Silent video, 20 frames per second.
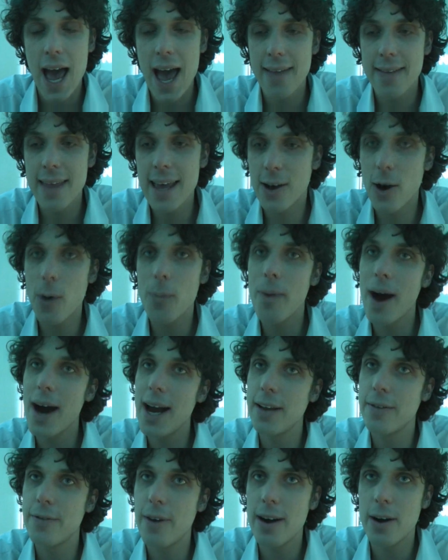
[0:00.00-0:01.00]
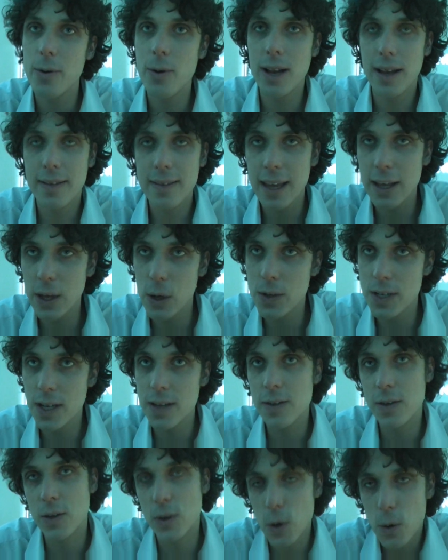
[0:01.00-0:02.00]
and they combine it very well, and they use
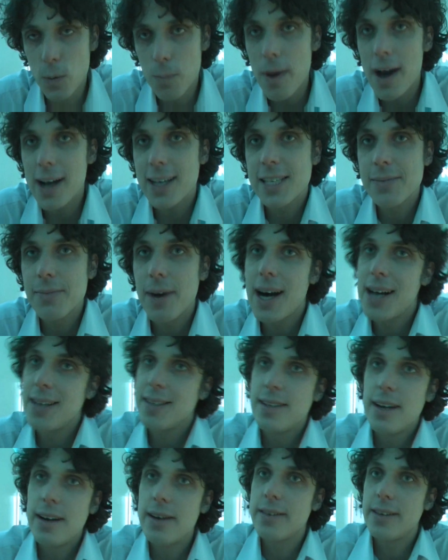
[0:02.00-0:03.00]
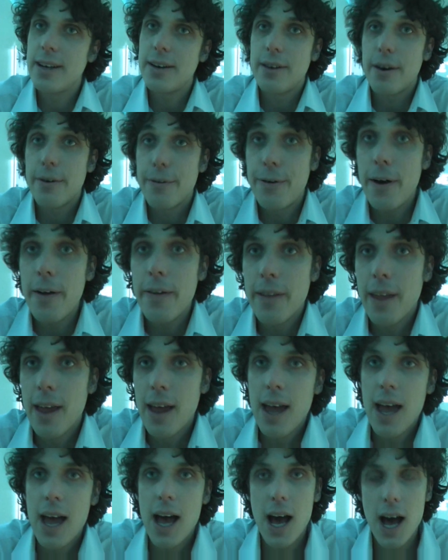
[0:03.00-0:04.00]
it to maximize their fun.
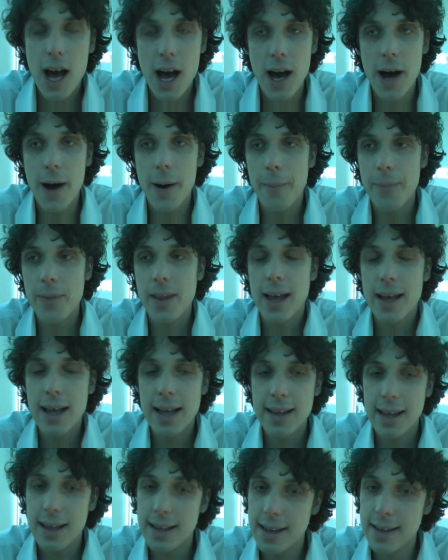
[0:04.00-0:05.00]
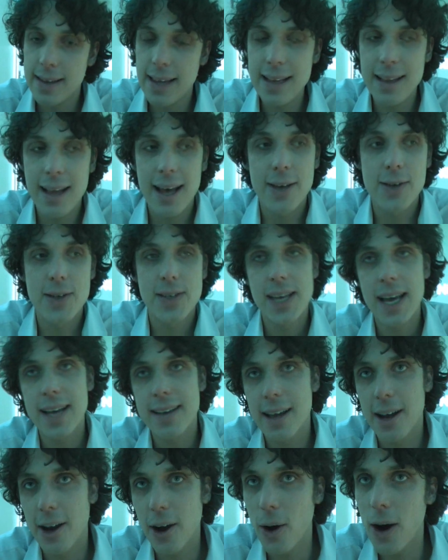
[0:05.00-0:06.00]
And indeed, like you say,
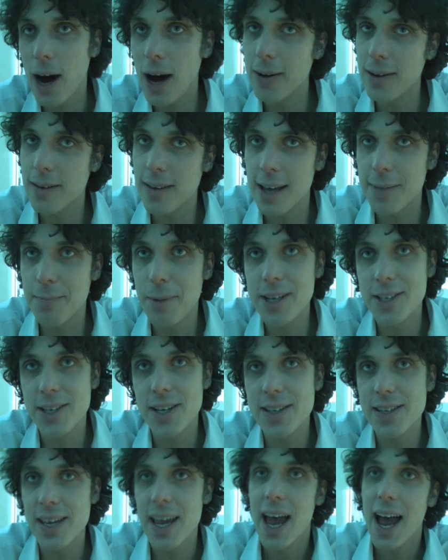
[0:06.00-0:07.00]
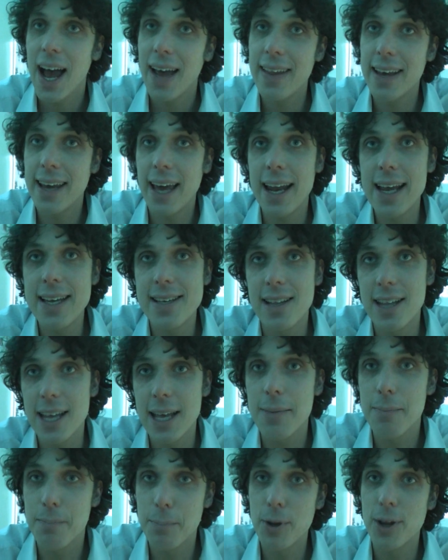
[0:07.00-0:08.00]
they go out and take pictures, and they can
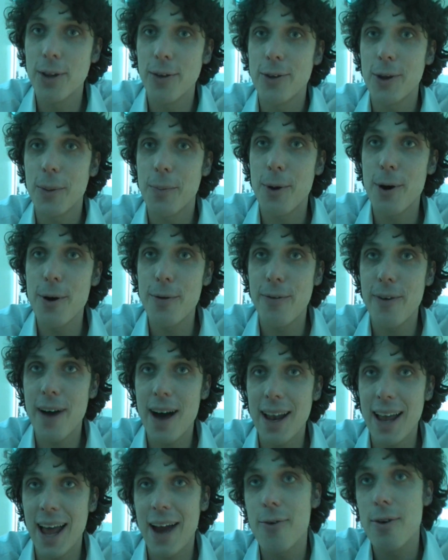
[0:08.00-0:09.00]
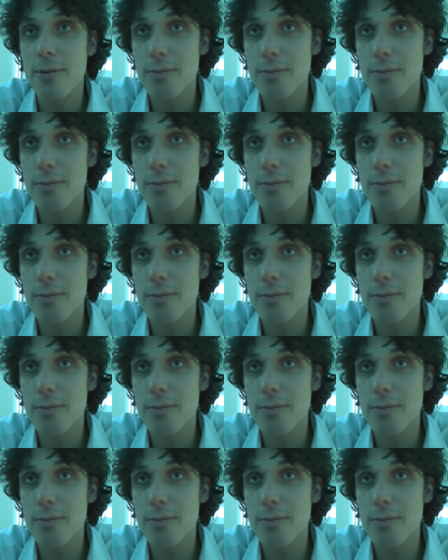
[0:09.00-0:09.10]
easily put it on your profile and